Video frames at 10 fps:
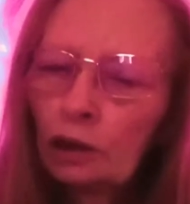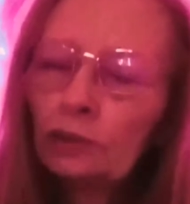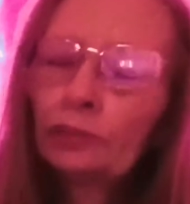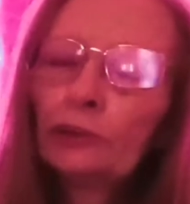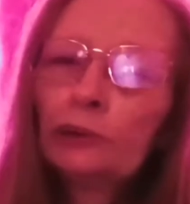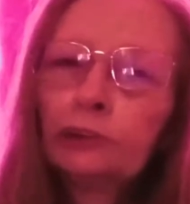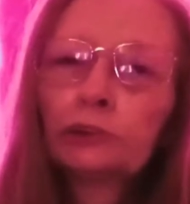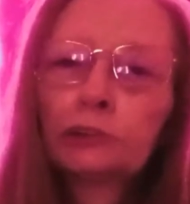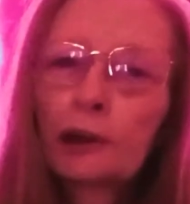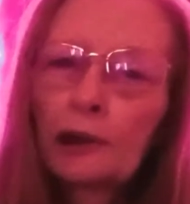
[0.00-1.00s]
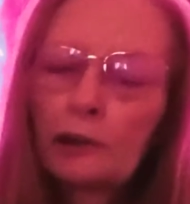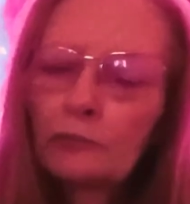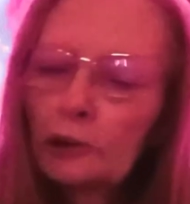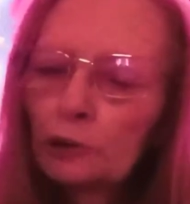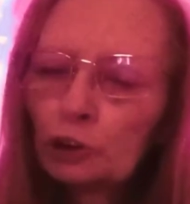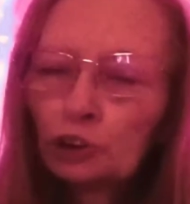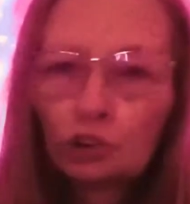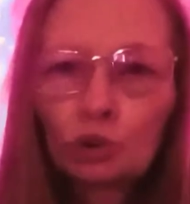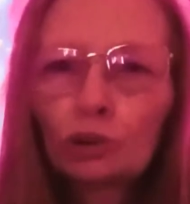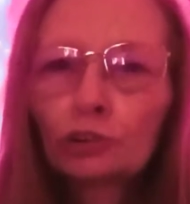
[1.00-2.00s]
This is a very
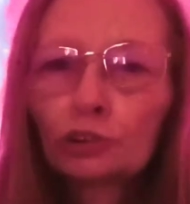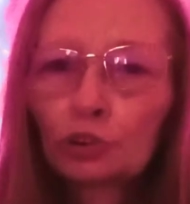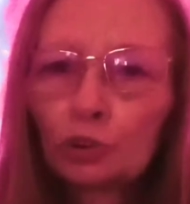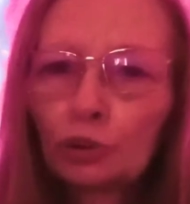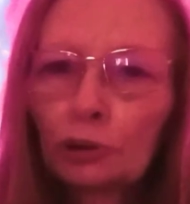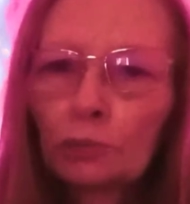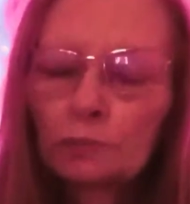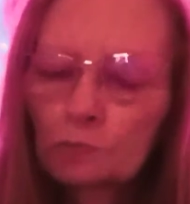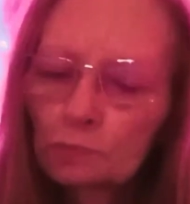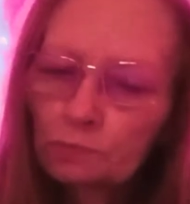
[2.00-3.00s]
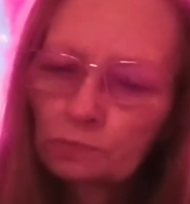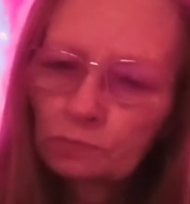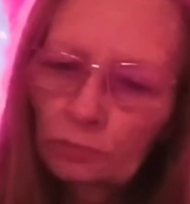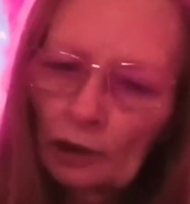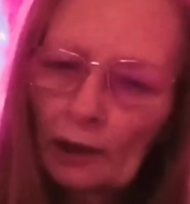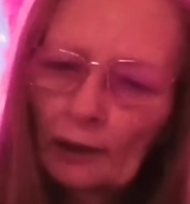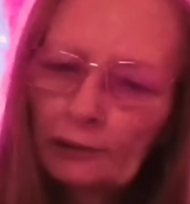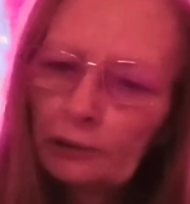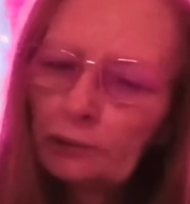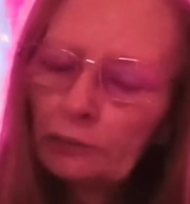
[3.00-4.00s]
short story. I
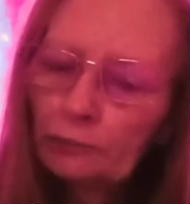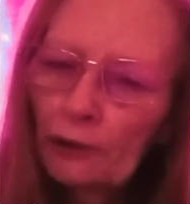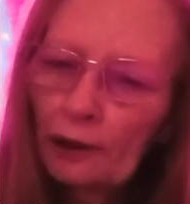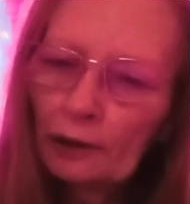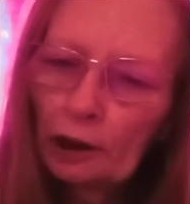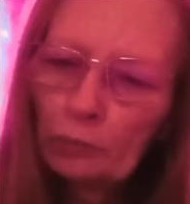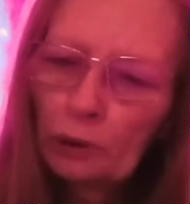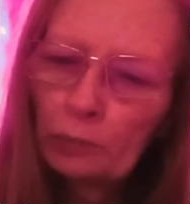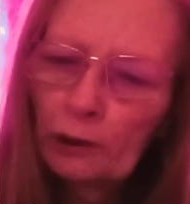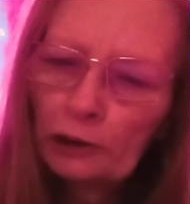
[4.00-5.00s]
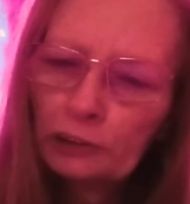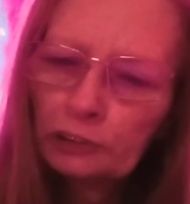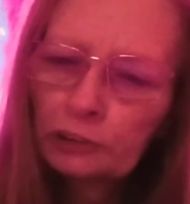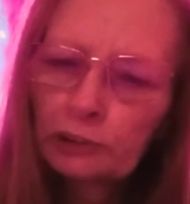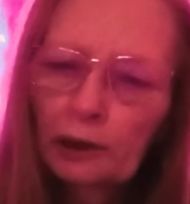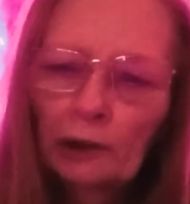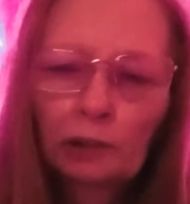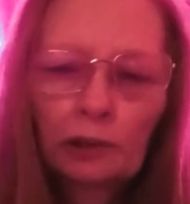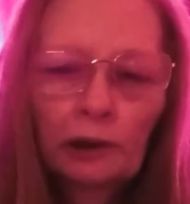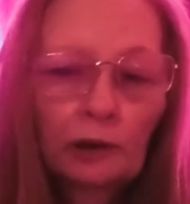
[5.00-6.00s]
didn't find how many pages
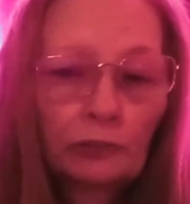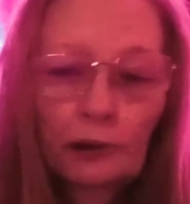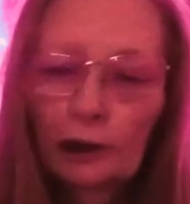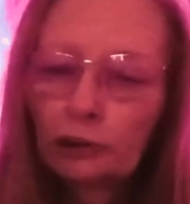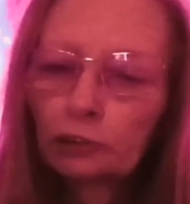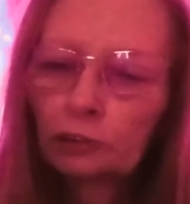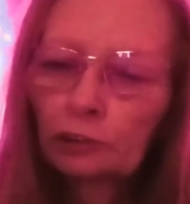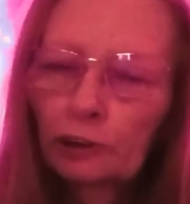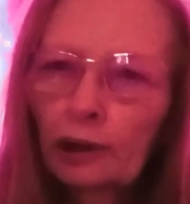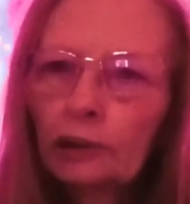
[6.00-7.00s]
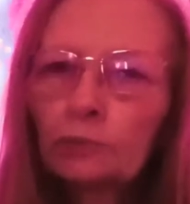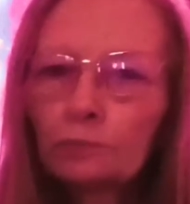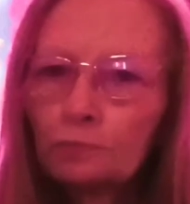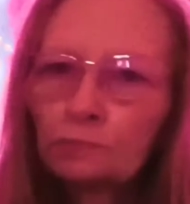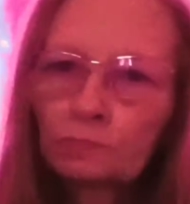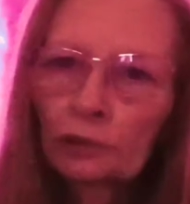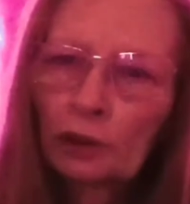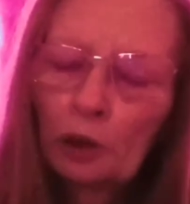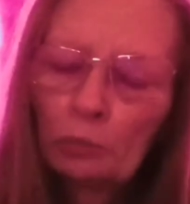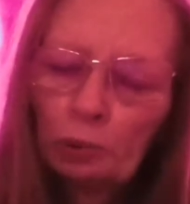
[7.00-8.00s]
exactly, and I forgot to look. I can
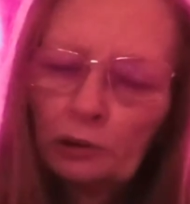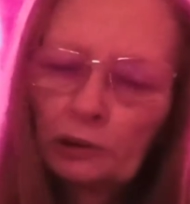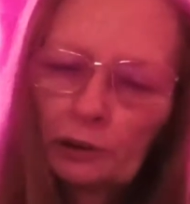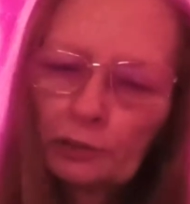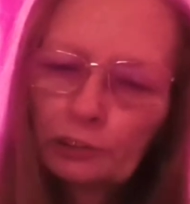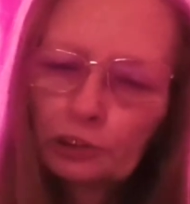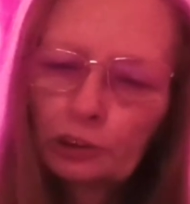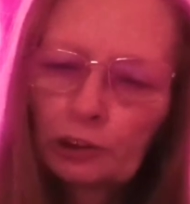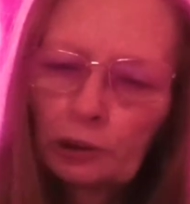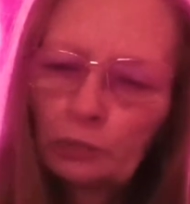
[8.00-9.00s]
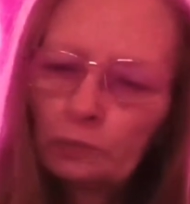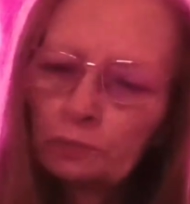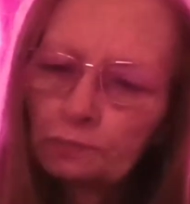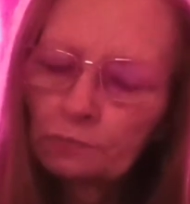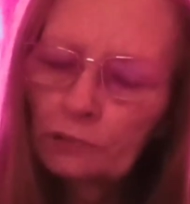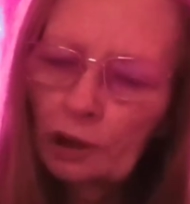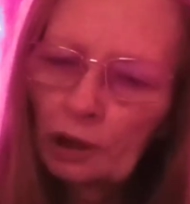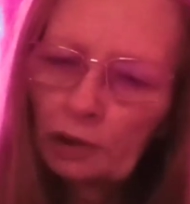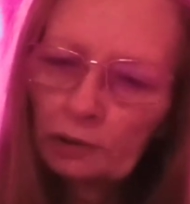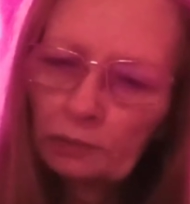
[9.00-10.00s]
put it on the screen.
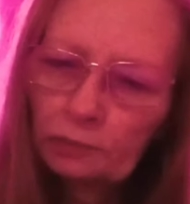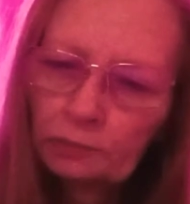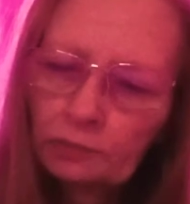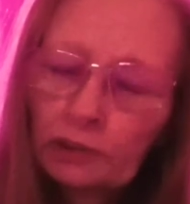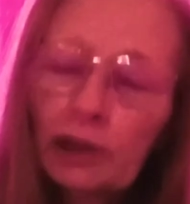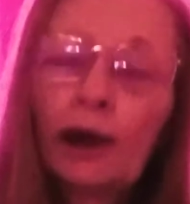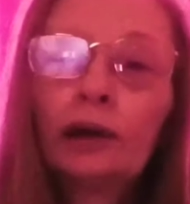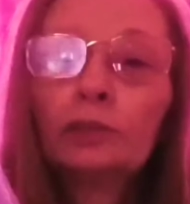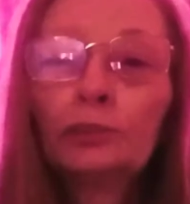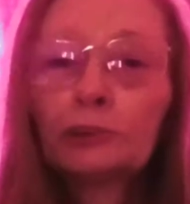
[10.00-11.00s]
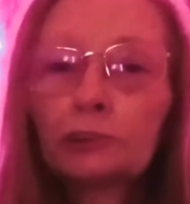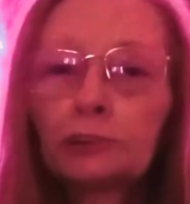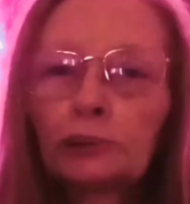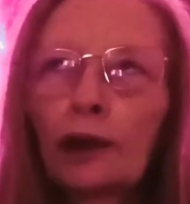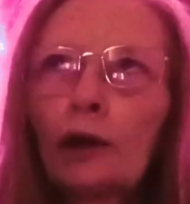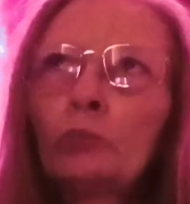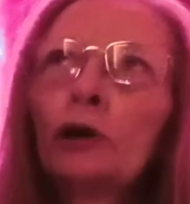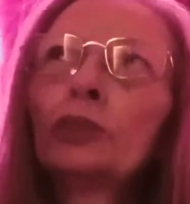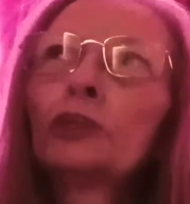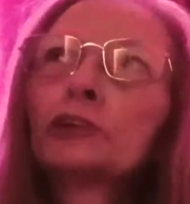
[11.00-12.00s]
Uh, I, this is I
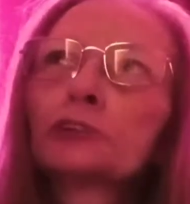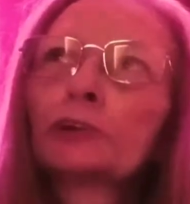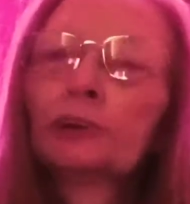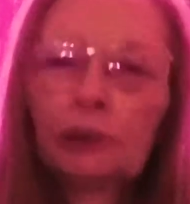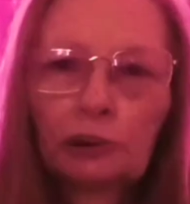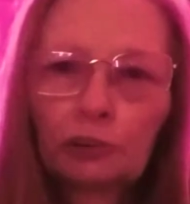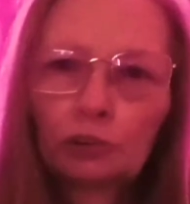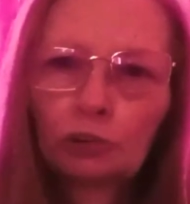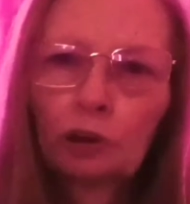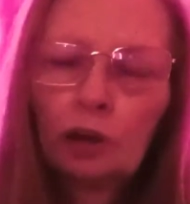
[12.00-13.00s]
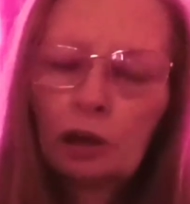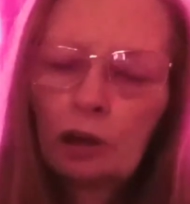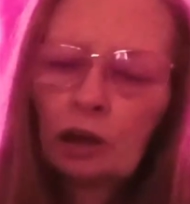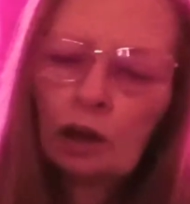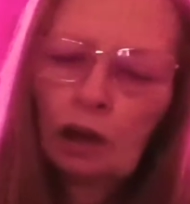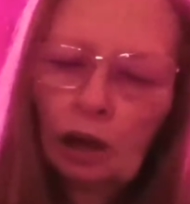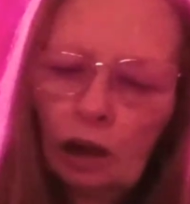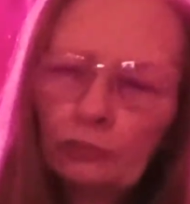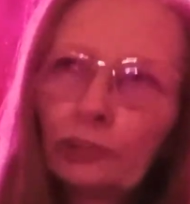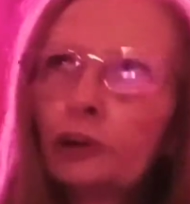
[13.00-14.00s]
bought this on Kindle
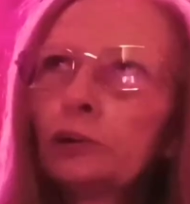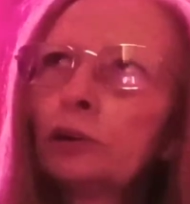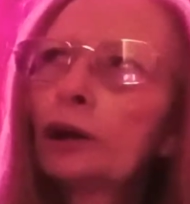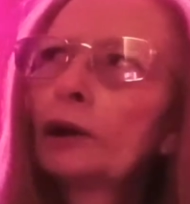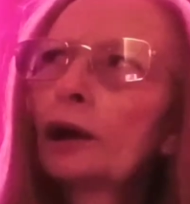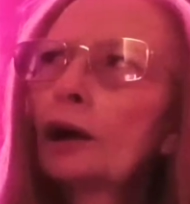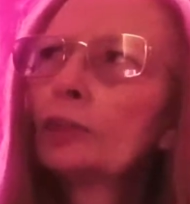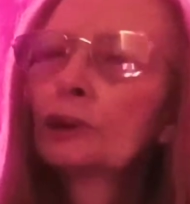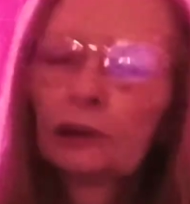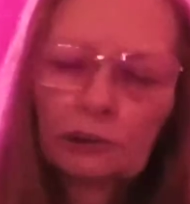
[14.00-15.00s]
for like a, I think a